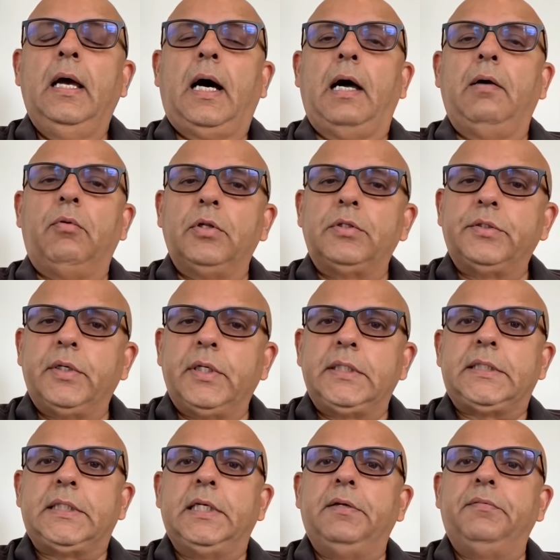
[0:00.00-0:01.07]
I've also
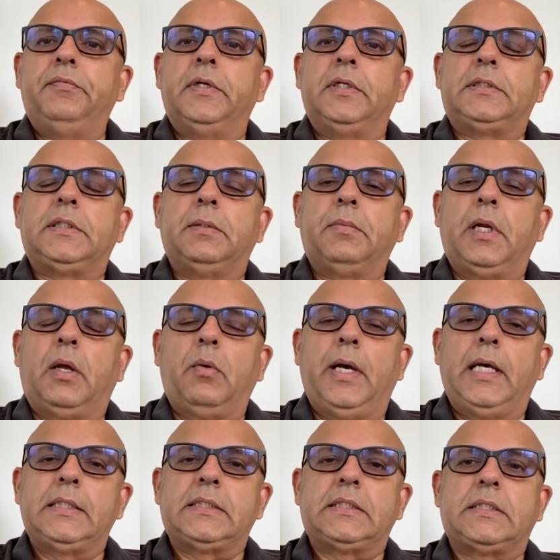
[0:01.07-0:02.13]
received some
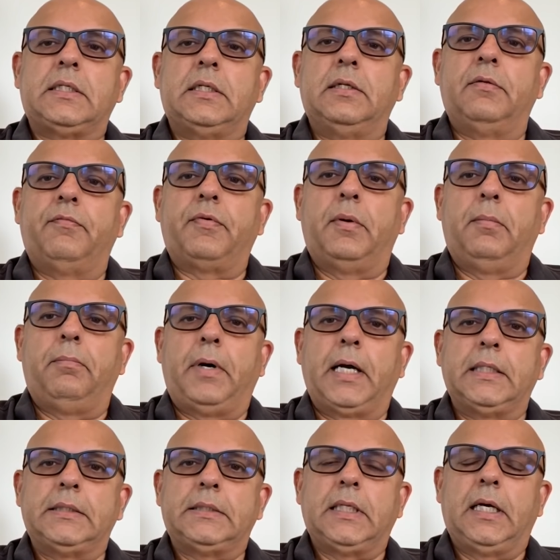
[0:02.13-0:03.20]
requests from
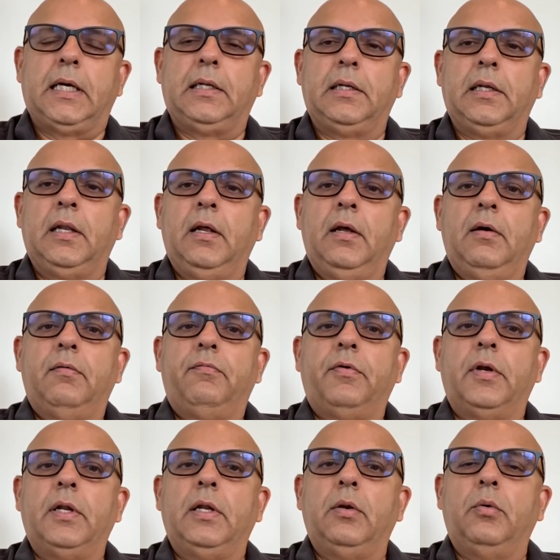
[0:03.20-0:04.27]
Pakistan
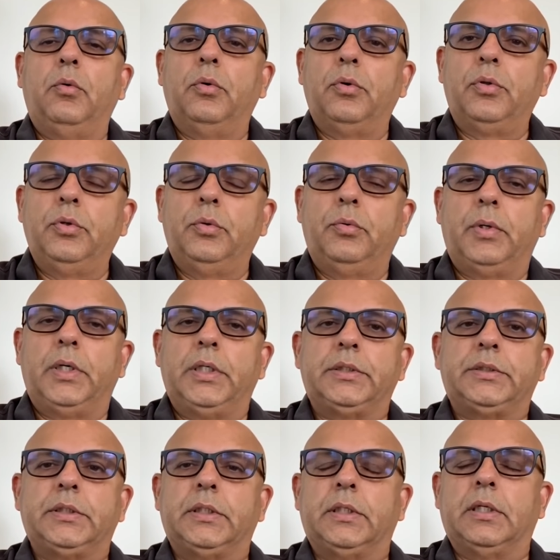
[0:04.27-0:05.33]
for an Urdu
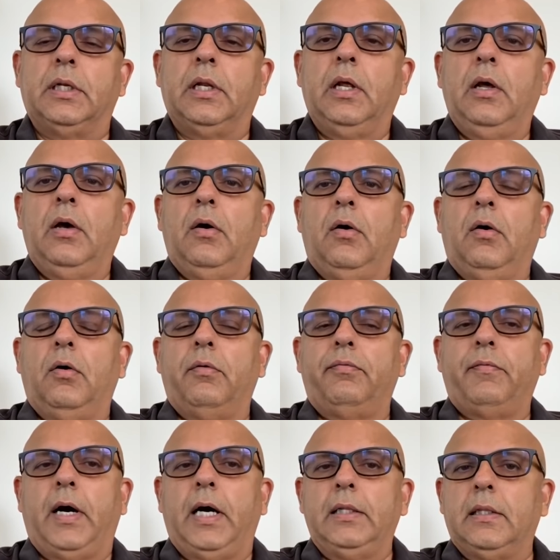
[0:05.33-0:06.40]
version of
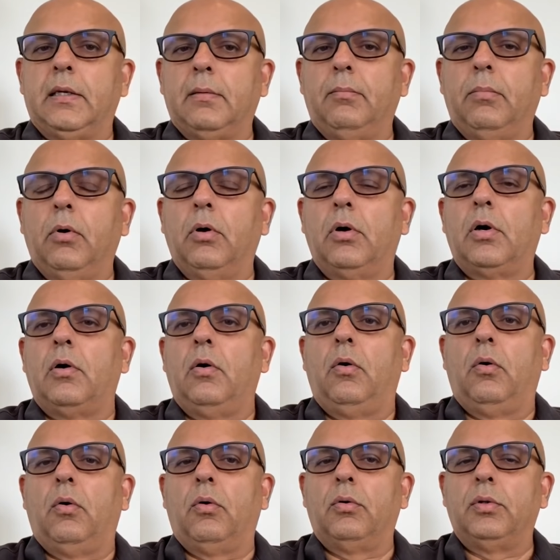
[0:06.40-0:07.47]
either a book
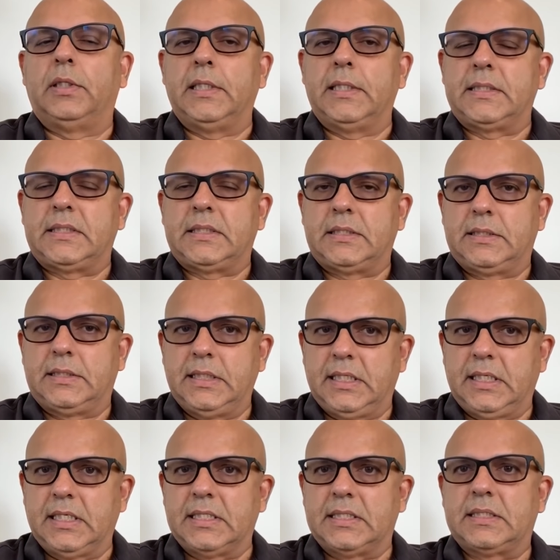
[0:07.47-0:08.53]
or this
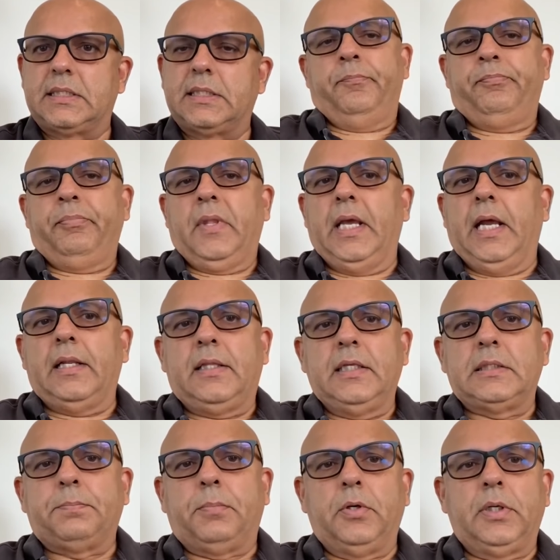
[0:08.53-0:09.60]
series. At
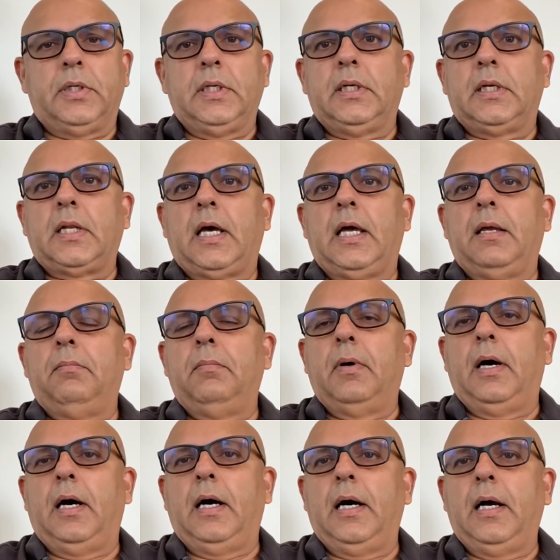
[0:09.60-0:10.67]
this point in time,
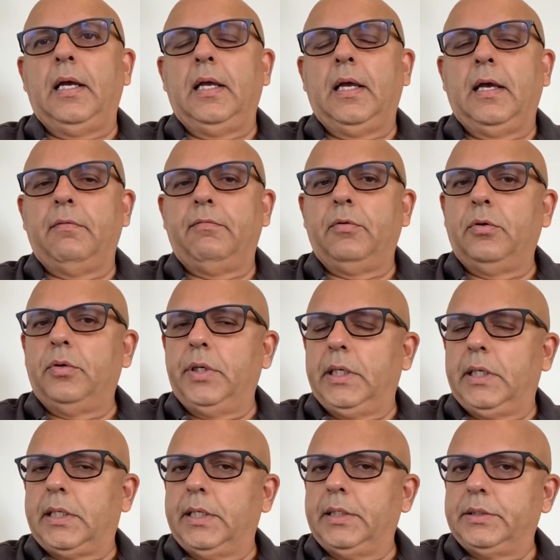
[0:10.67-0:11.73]
I have no
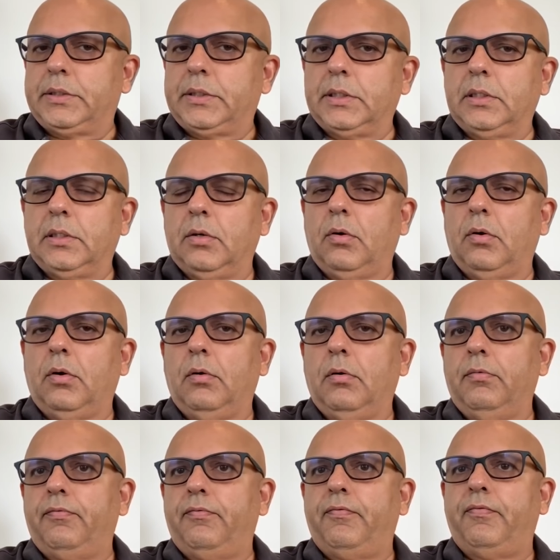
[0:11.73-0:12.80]
intention
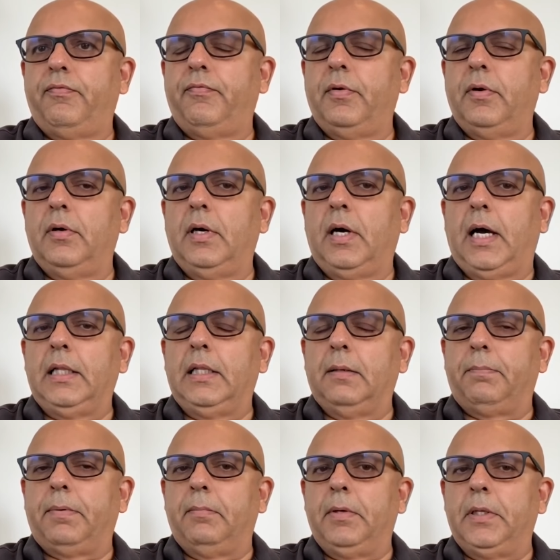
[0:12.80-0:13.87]
of either
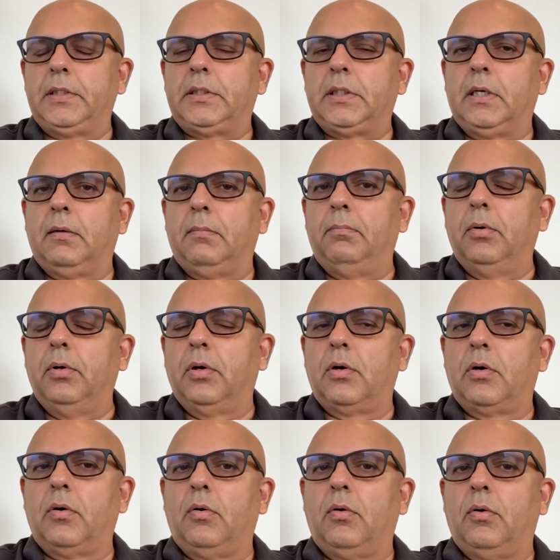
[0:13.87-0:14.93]
publishing a
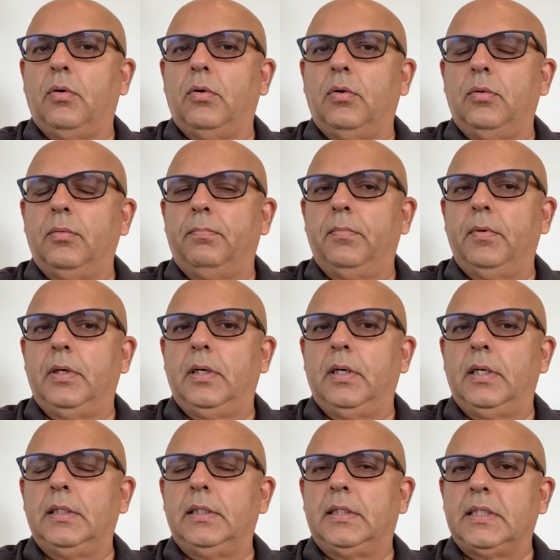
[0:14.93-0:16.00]
book or
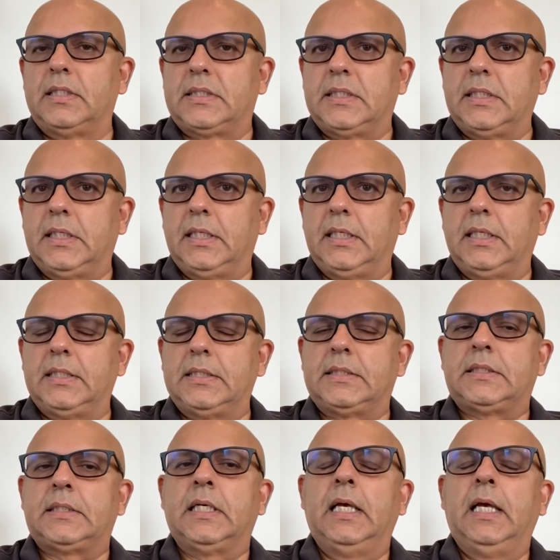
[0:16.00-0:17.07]
the
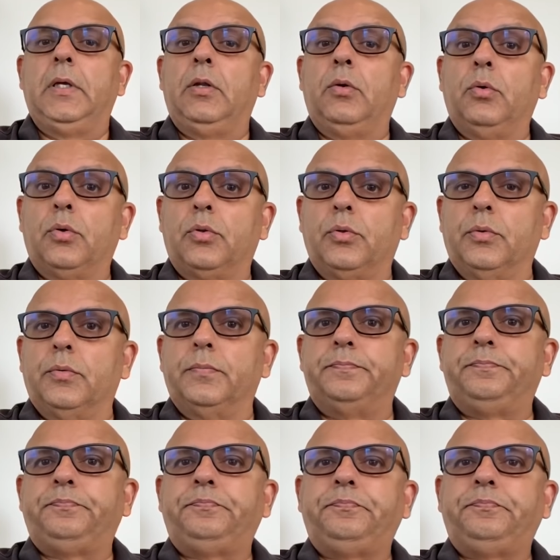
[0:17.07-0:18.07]
series in Urdu.